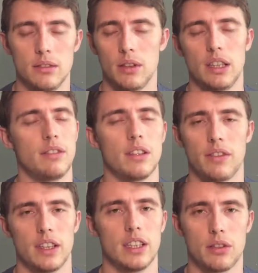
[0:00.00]
even if
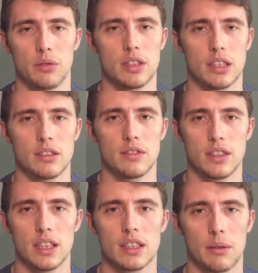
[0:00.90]
I did 3 sets of
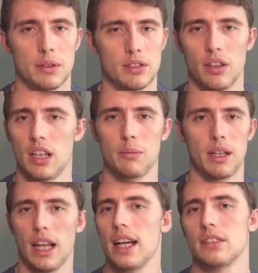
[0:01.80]
6, I'm still gonna get my
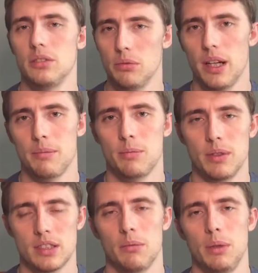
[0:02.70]
last 2 reps.
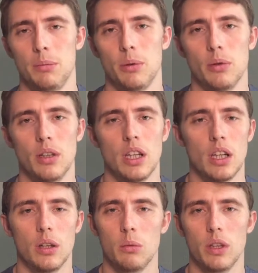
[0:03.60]
But some people
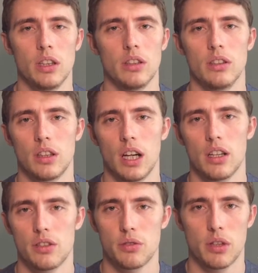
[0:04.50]
will cut
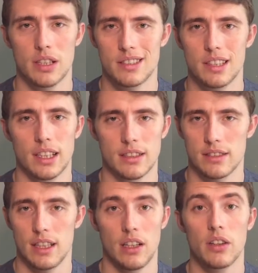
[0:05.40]
it short at 6 and
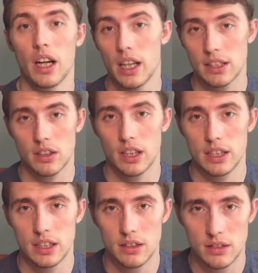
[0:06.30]
say, okay, that's all I
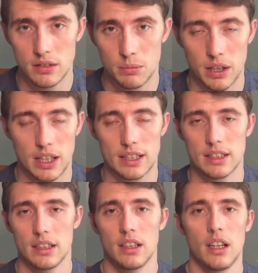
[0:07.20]
did, but that's
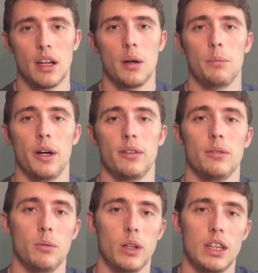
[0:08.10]
it.
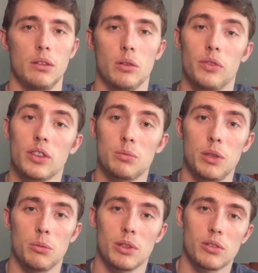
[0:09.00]
But with the reverse
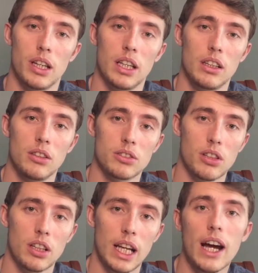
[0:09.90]
pyramid training, you're
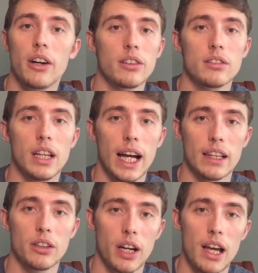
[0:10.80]
starting out
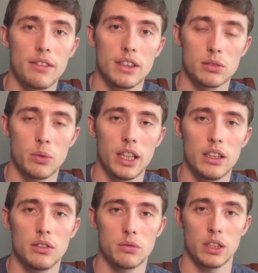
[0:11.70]
at your heaviest
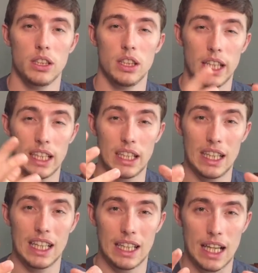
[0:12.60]
weight. You're really like
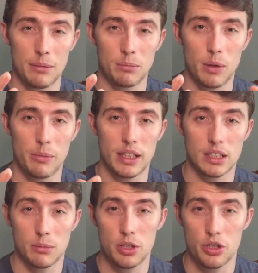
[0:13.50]
getting that
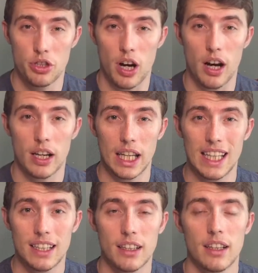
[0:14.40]
momentum and shock
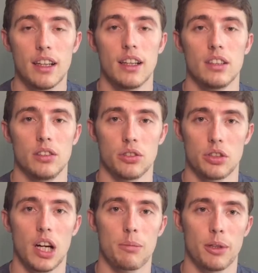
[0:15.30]
in. You're
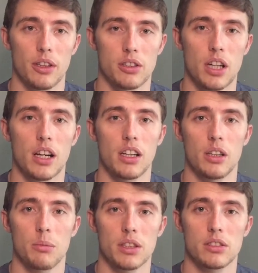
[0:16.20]
shocking
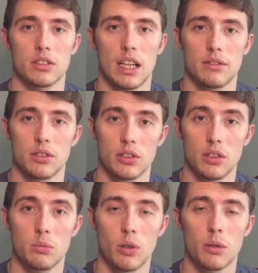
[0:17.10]
your muscles after a
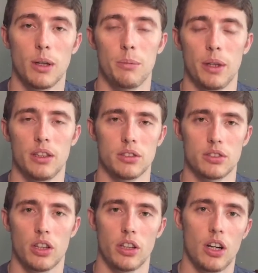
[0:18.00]
good warm up, and you're
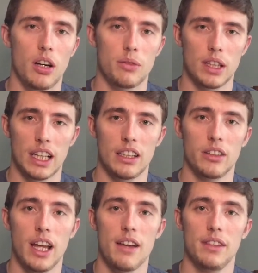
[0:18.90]
starting off with like your
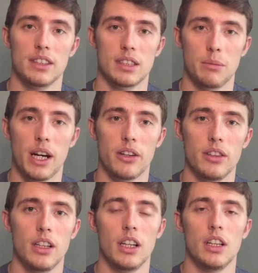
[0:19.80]
heaviest
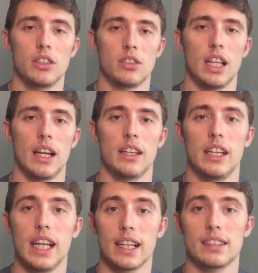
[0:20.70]
amount, so that the
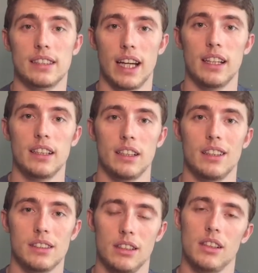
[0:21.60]
next set
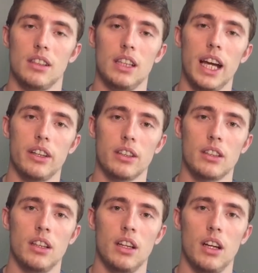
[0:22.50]
is a little
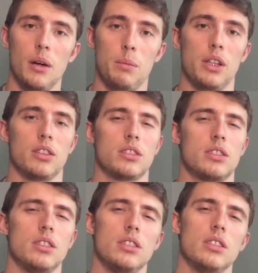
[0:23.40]
lighter, but you're
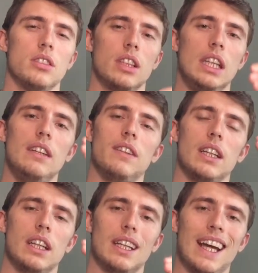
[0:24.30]
still
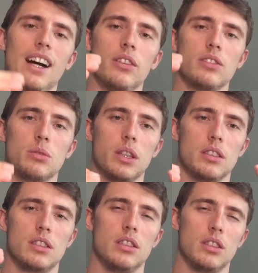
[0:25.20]
evening it out to where
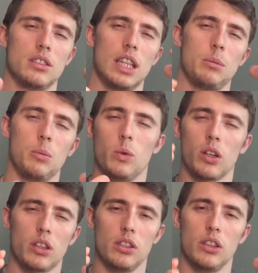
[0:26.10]
it's still the same
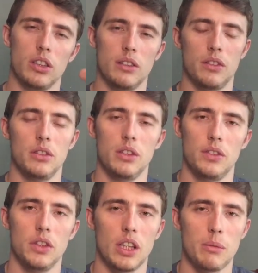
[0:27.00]
workload, if
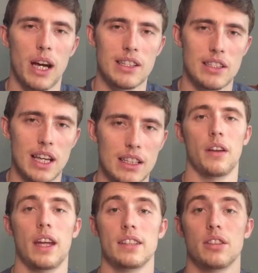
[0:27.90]
you can imagine that.
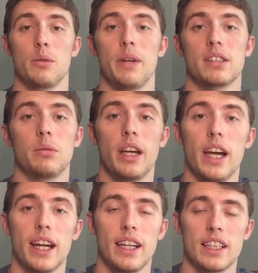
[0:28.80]
Okay, so the best way
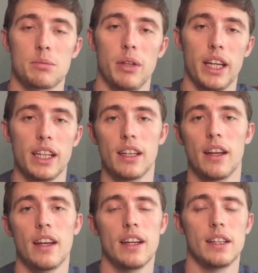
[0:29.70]
I can explain
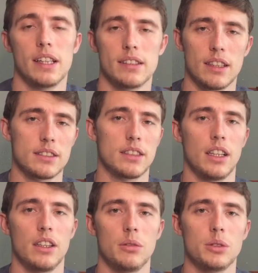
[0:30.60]
it is, let's
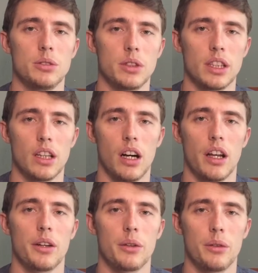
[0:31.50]
say you were doing
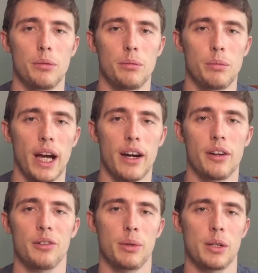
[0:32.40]

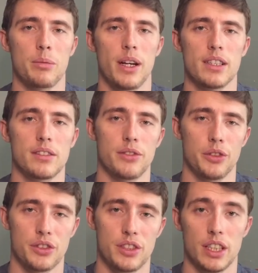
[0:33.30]
100-pound bench press
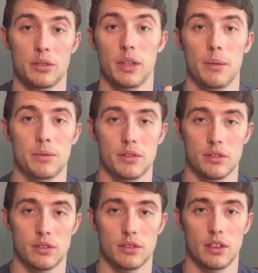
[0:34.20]
for 6 reps,
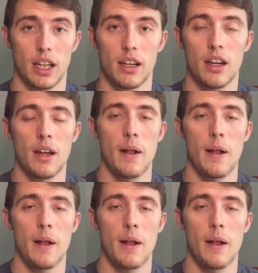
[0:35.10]
okay?